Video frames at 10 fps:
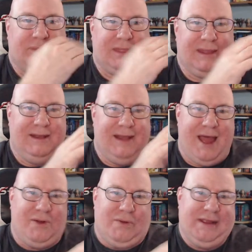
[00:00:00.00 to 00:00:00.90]

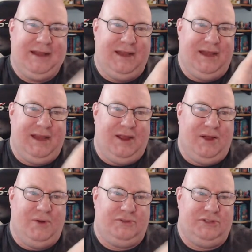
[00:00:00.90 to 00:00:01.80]
not only did he
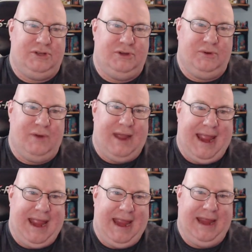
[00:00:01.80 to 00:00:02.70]
go to
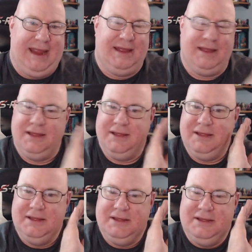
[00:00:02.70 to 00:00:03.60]
a
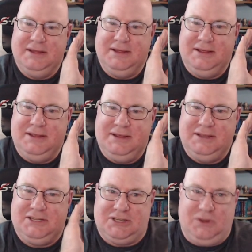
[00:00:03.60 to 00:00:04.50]

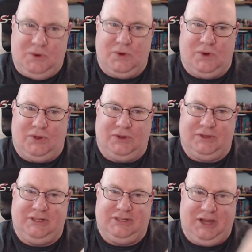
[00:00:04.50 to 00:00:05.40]
school
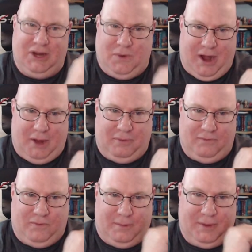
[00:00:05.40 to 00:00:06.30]
to see a choir
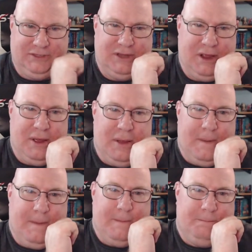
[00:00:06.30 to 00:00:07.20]
performance,
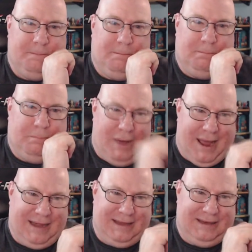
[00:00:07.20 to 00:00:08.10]
but